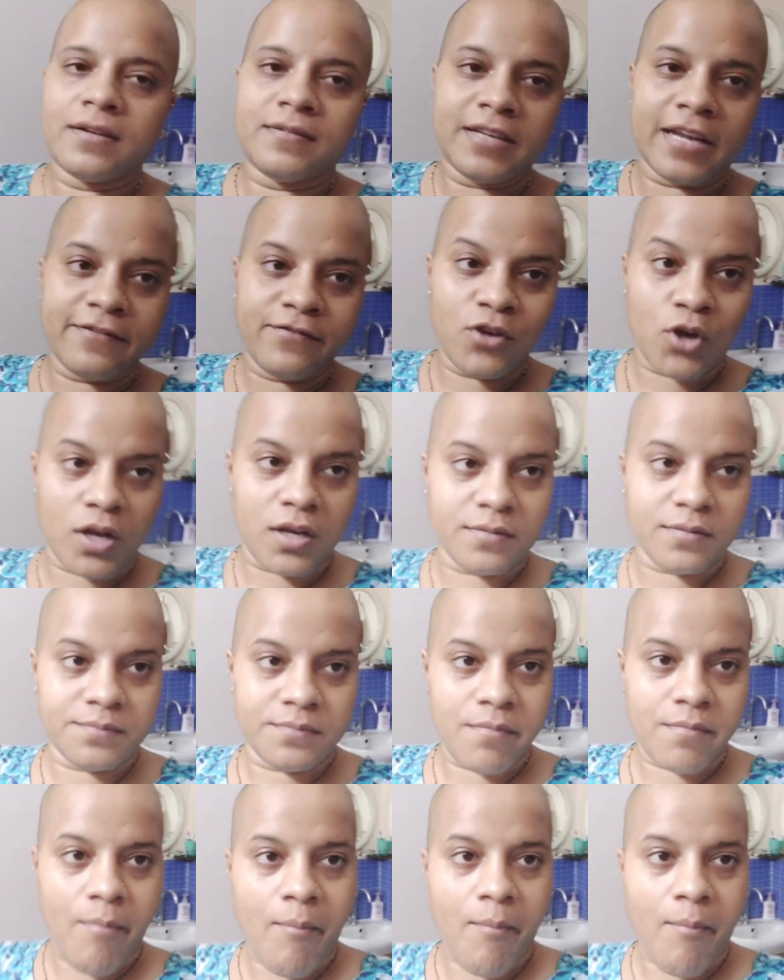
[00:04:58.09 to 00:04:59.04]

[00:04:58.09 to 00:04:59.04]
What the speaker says: Love you all.